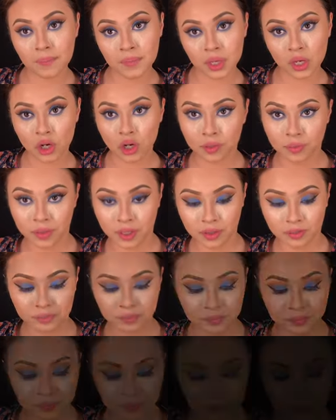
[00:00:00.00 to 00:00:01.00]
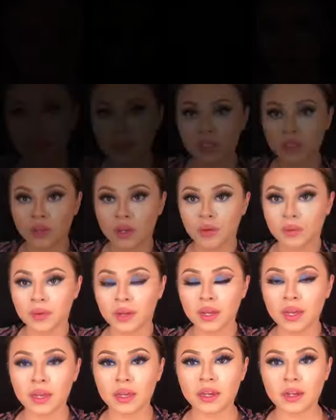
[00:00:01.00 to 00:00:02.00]
BRB. Okay, so I
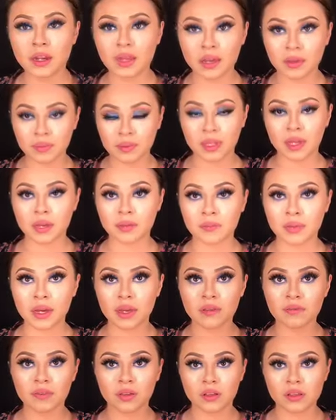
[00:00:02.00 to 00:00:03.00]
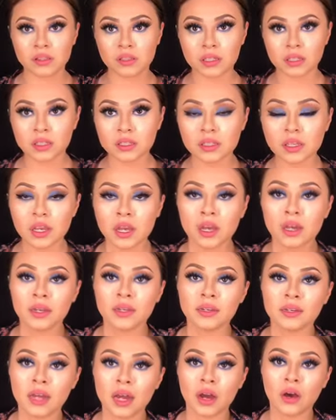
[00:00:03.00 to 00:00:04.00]
went ahead and I applied my falsies.
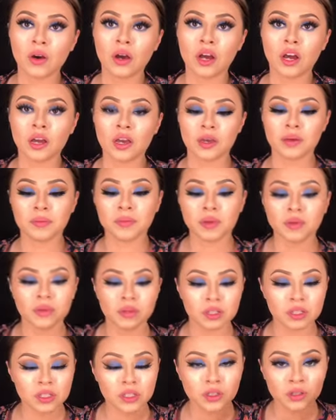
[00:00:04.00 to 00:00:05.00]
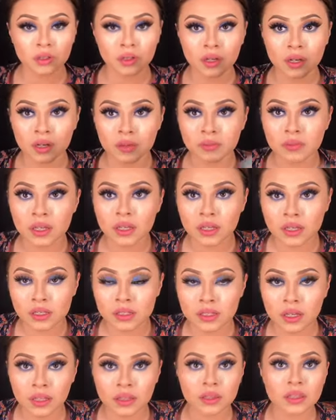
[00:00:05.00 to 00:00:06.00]
Now I am going to
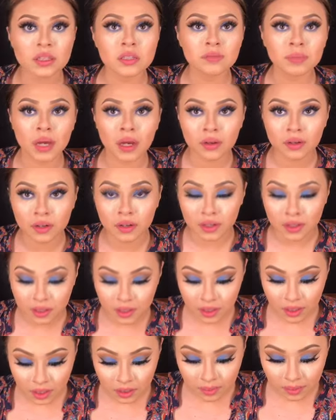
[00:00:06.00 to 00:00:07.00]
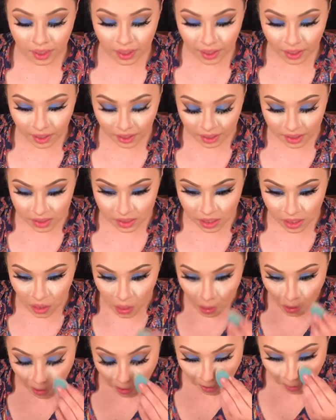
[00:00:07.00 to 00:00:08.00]
set this powder underneath my eyes
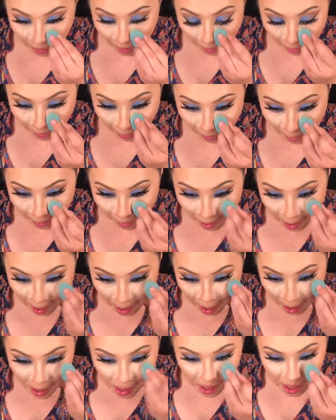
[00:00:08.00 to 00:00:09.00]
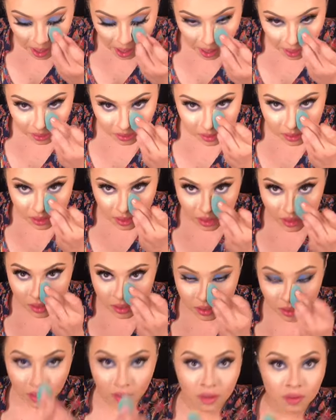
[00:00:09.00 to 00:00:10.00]
and
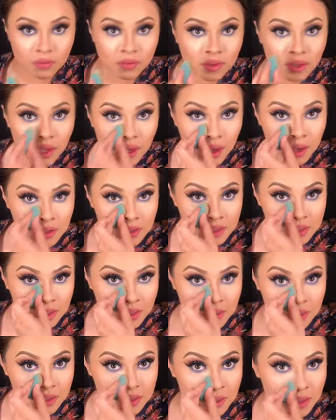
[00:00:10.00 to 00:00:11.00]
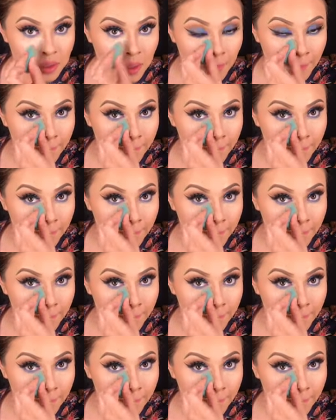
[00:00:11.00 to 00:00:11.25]
dust off the excess.